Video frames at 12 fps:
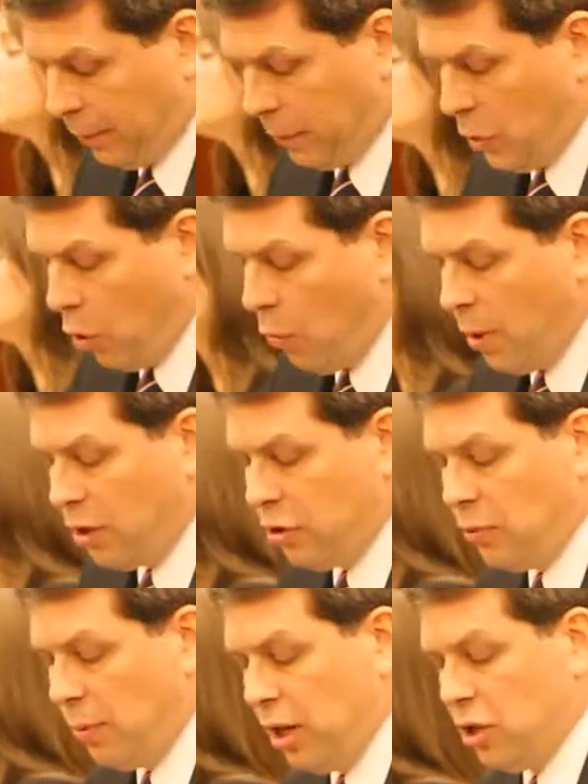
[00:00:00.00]
Nowhere
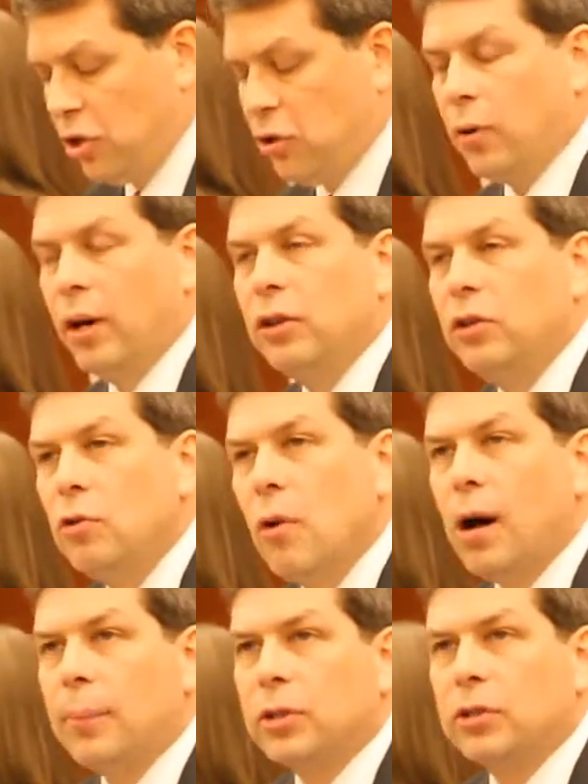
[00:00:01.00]
do we enjoy new
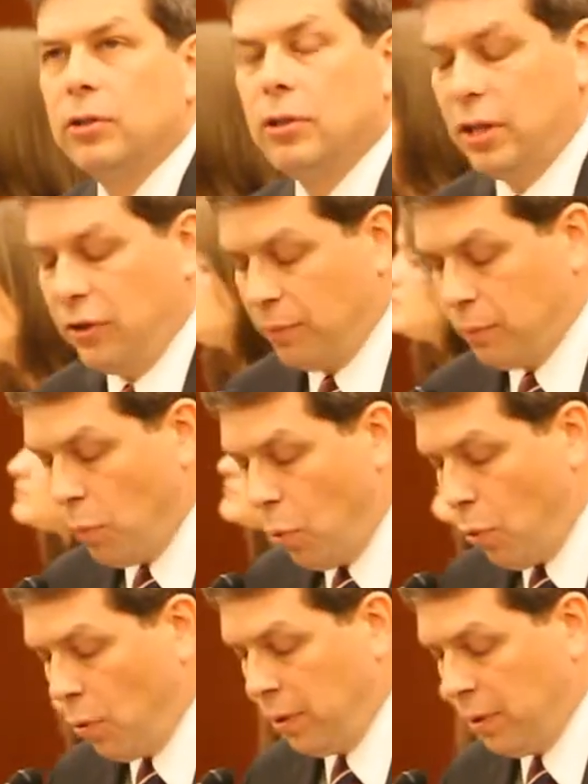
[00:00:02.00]
opportunities
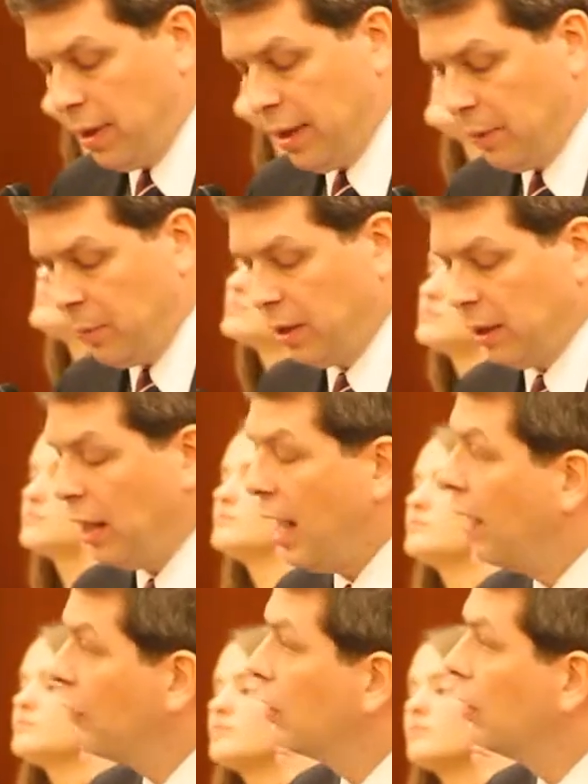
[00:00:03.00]
more than with
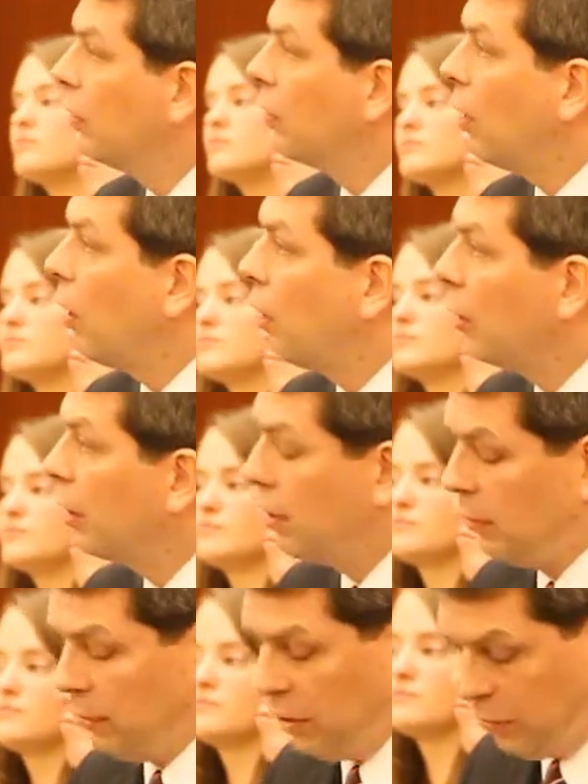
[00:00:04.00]
Alaska's
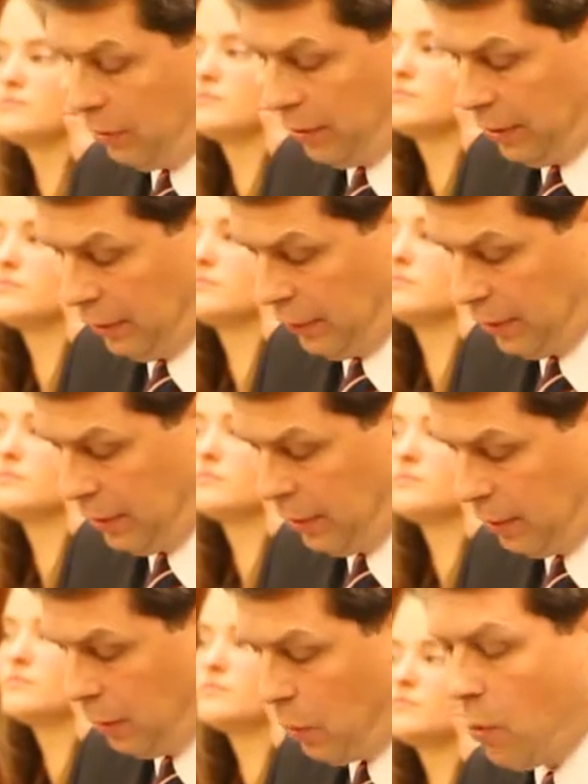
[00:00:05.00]
Arctic resources.
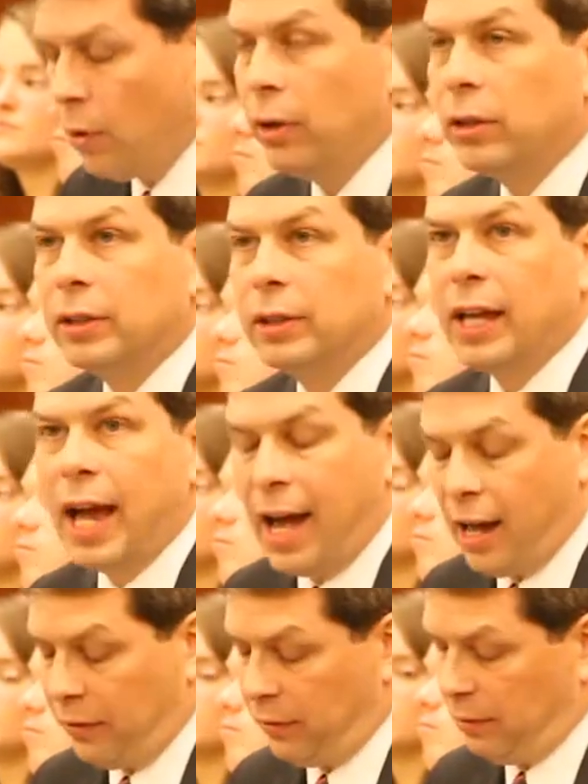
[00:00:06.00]
Oil,
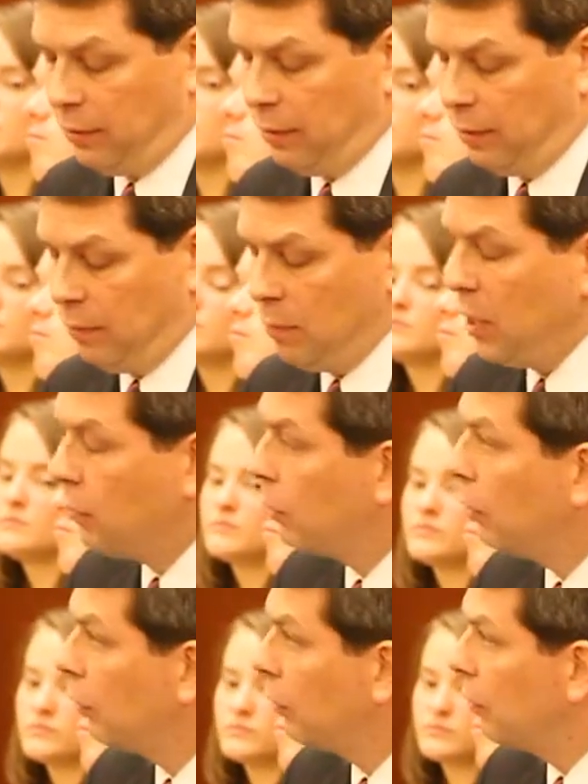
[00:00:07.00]
gas,
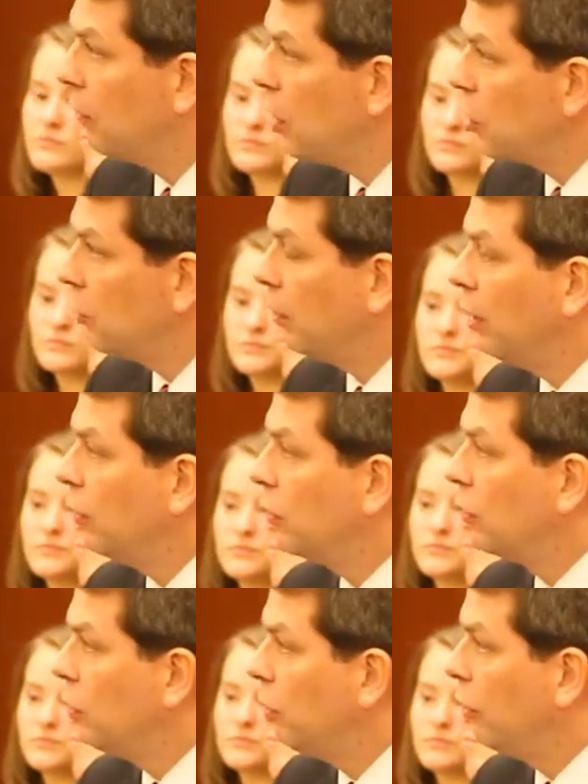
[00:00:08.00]
minerals,
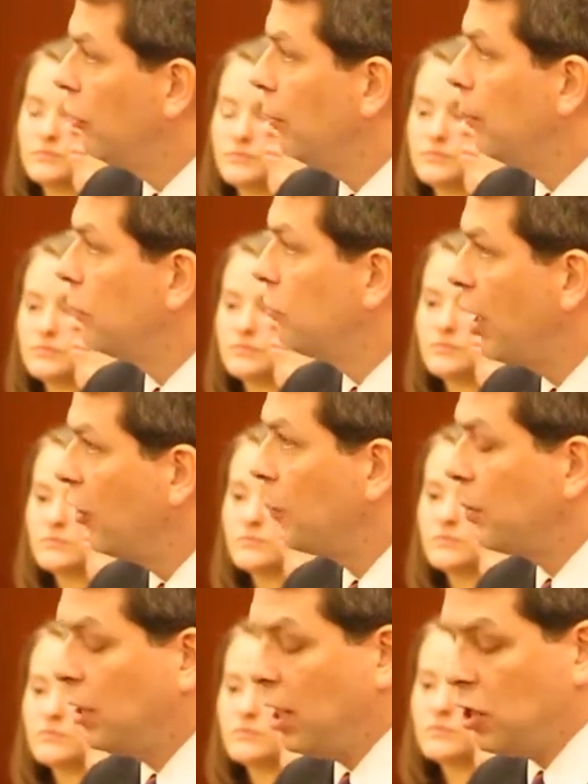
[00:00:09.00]
fisheries, tourism,
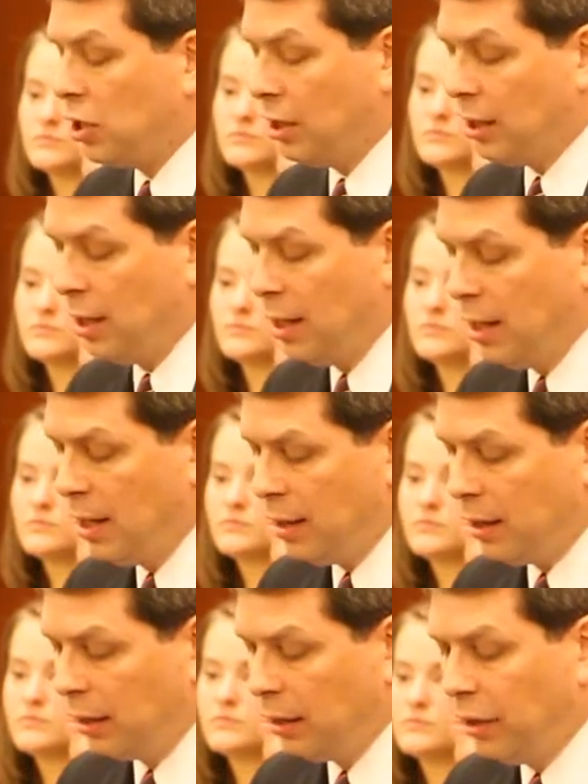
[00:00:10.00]
transportation,
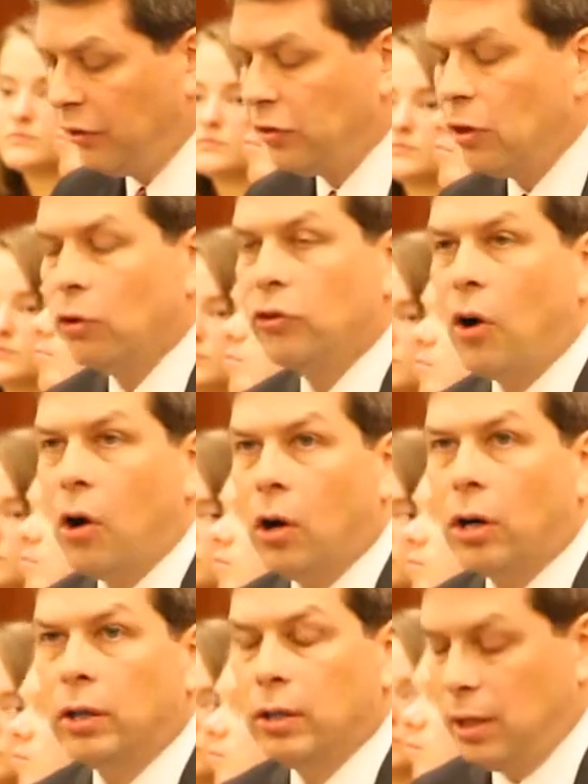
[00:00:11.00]
the list goes
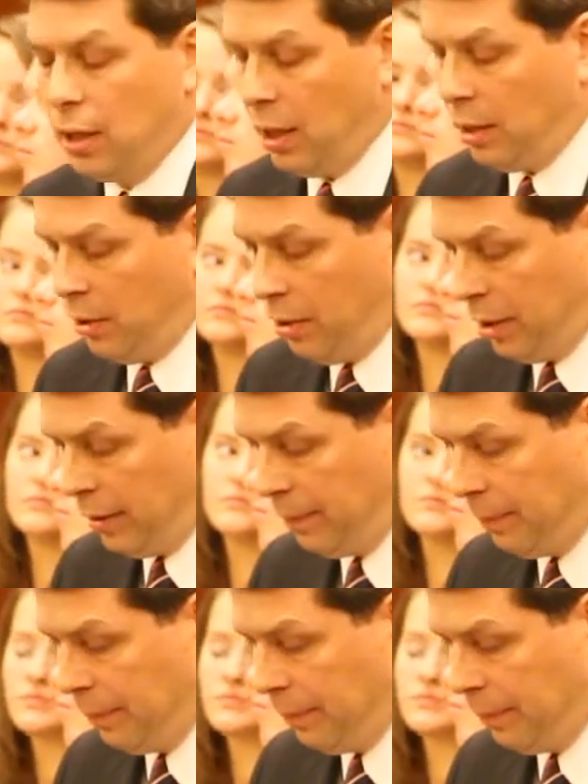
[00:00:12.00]
on and on.